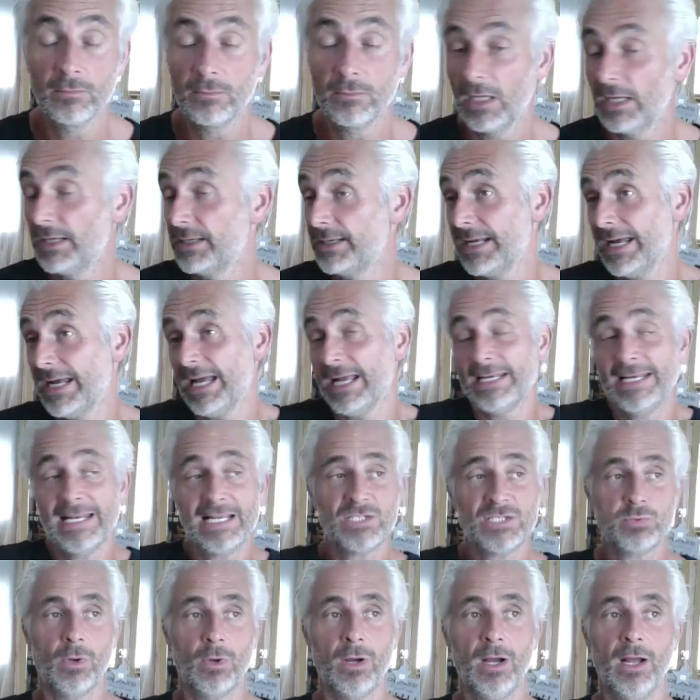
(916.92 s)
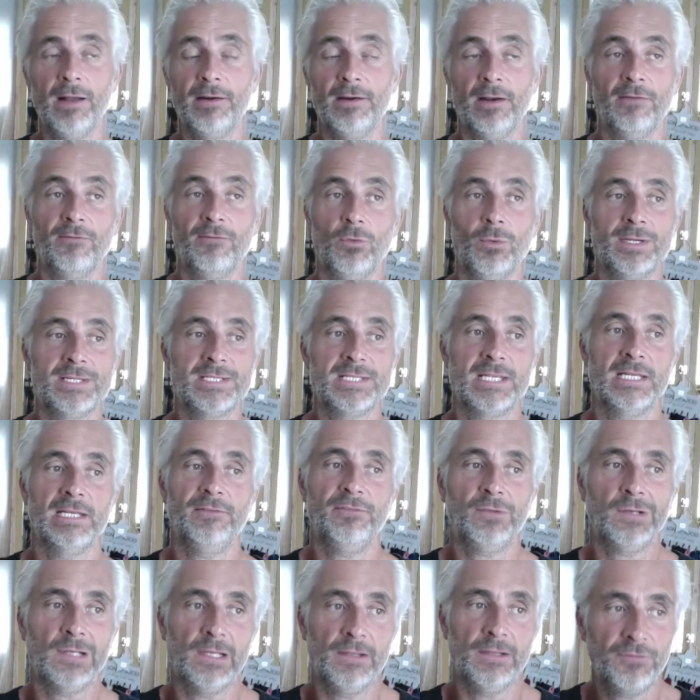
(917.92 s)
and that and that's why, and I've always said, if
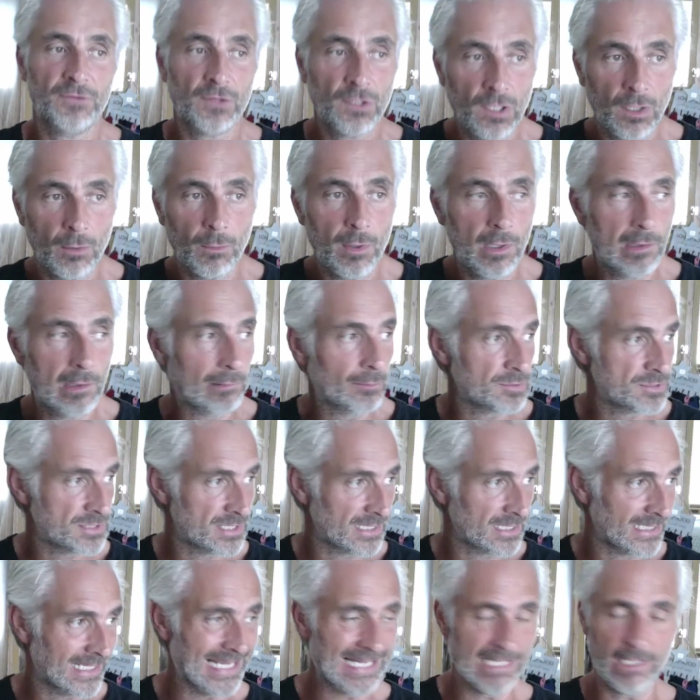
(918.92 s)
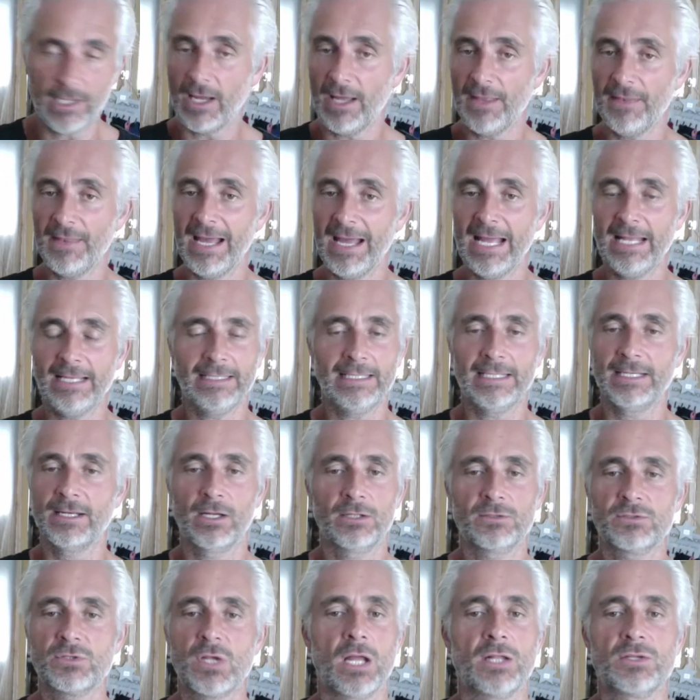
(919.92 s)
if clockwork was to get like that, then
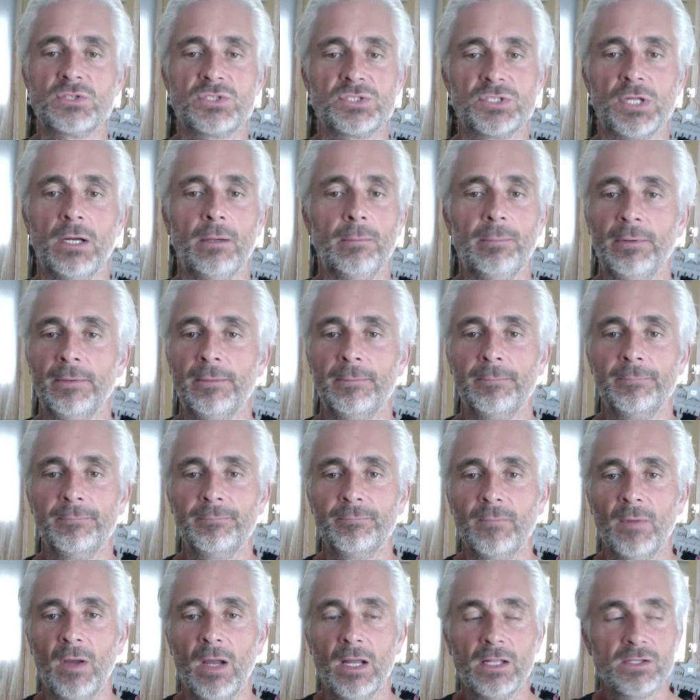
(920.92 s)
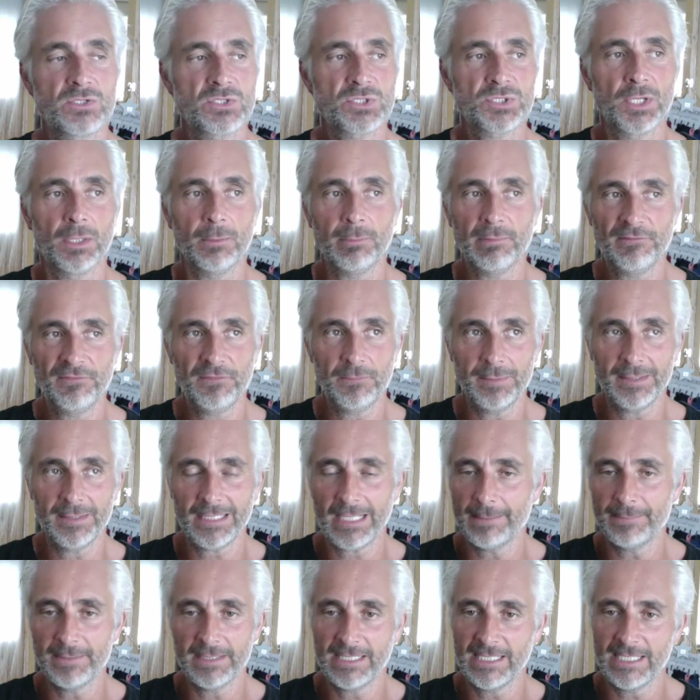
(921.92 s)
I'd I'd stop. I'd stop. If it
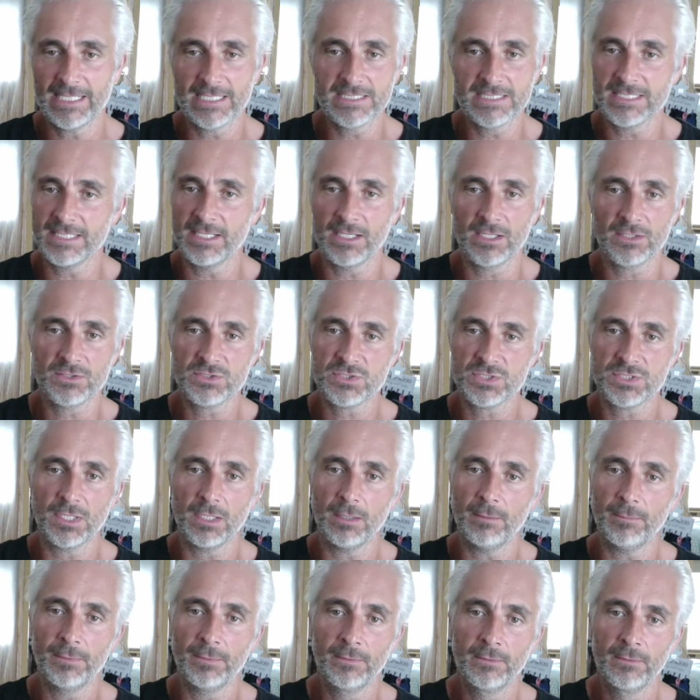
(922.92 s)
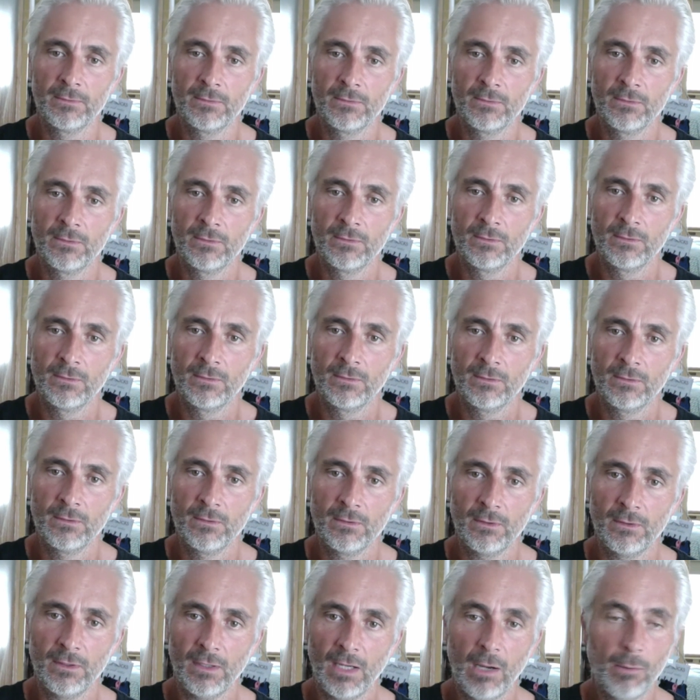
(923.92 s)
became the kids, then I'd stop.
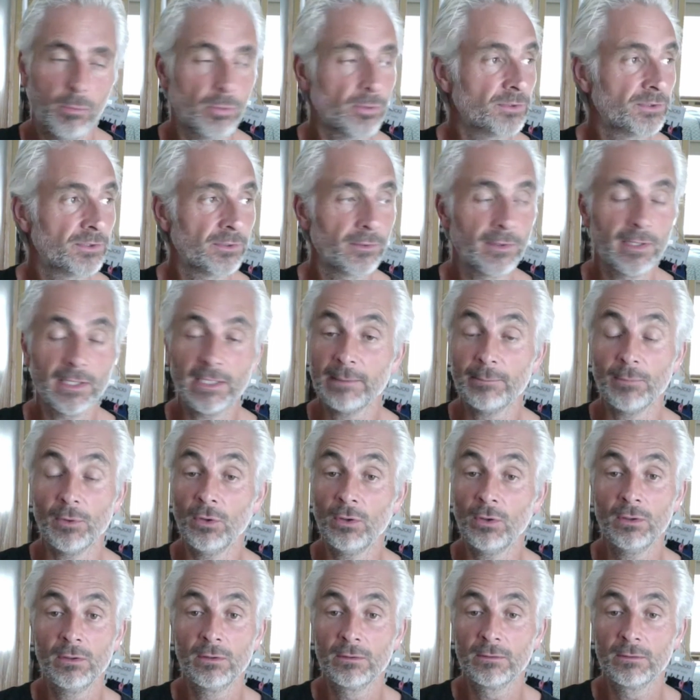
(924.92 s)
I wouldn't do it anymore.